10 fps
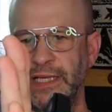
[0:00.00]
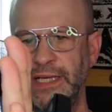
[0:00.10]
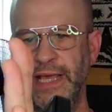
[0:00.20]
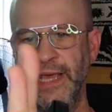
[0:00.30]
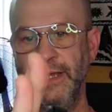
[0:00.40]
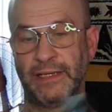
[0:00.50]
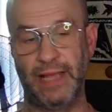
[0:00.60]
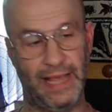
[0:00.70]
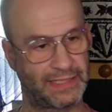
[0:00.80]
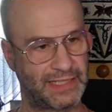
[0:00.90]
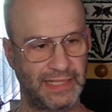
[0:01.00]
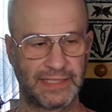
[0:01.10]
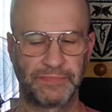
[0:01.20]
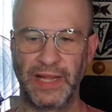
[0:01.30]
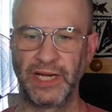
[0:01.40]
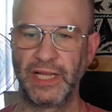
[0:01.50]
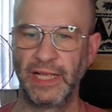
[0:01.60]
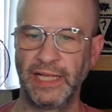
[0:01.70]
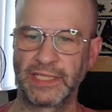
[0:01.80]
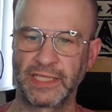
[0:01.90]
And as it's
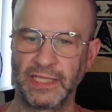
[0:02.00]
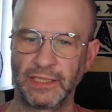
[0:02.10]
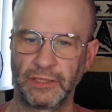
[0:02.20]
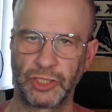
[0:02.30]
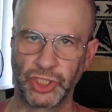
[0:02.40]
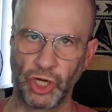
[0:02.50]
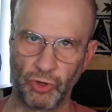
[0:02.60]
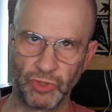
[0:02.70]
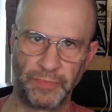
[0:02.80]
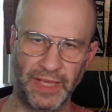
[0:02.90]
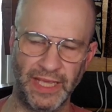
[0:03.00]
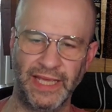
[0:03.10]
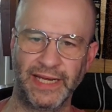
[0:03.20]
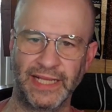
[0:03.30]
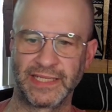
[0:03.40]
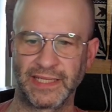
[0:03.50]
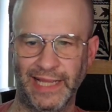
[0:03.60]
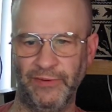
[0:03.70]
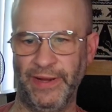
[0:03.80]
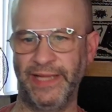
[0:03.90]
shown to be, it is
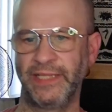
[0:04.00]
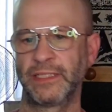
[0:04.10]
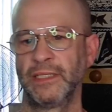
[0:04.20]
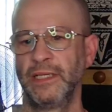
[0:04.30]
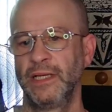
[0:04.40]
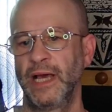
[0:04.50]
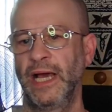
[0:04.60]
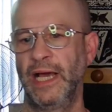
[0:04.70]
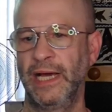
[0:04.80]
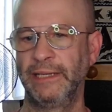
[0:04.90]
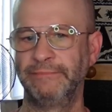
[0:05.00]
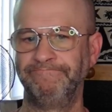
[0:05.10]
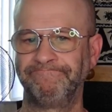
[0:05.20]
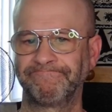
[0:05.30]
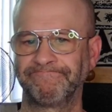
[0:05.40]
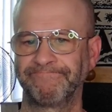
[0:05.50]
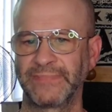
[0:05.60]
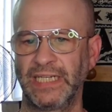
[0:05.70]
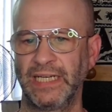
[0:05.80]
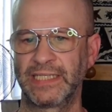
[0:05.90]
lightweight. Um,
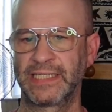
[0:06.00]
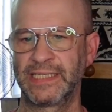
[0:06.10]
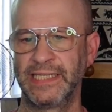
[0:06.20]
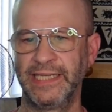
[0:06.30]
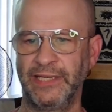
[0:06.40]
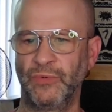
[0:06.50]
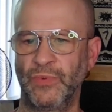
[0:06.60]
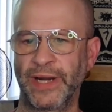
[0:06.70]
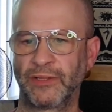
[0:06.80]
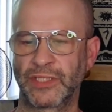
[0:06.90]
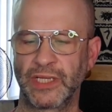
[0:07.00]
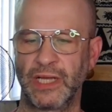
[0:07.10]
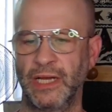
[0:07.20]
let's see what else.